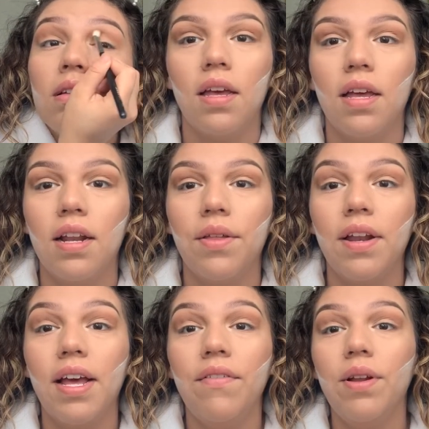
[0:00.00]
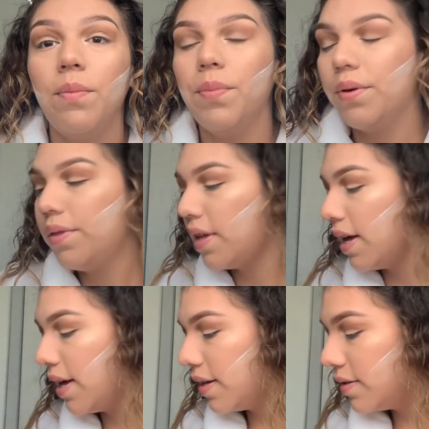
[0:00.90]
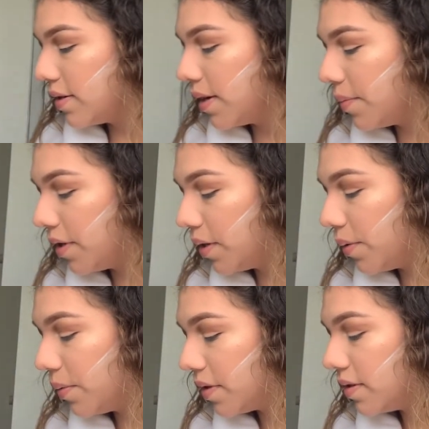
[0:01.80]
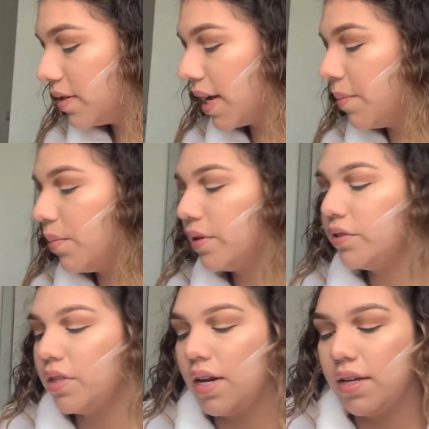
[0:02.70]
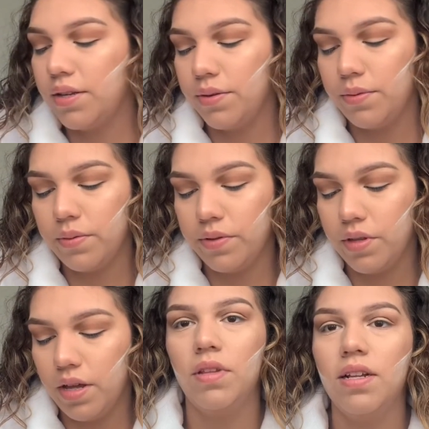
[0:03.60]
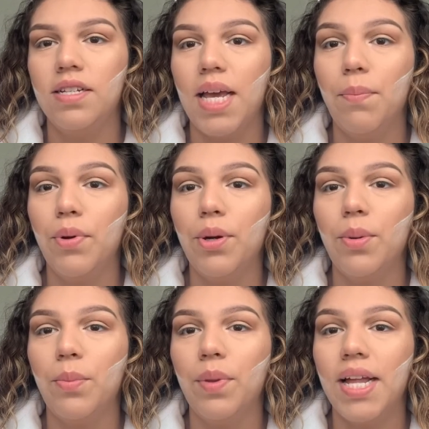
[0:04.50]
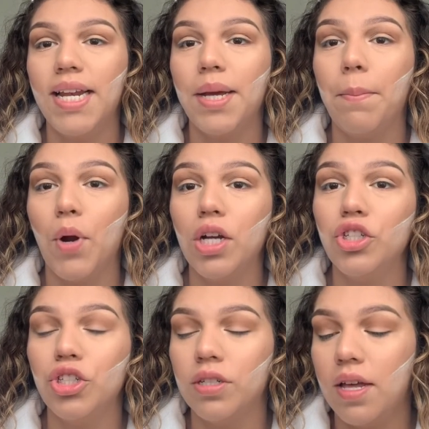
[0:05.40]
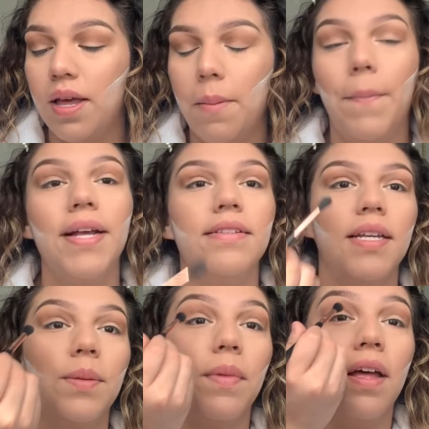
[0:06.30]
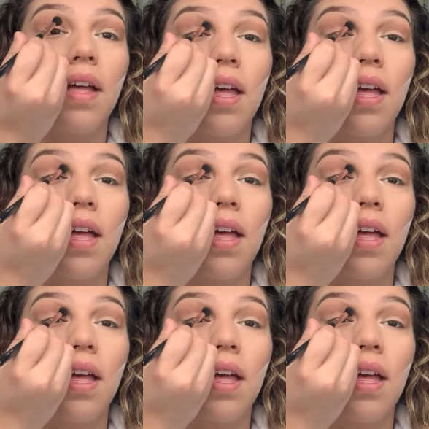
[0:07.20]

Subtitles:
And now that I have it on both eyes, I'm going to go in with the same brush that I use, the Taper Blending Brush by Sigma,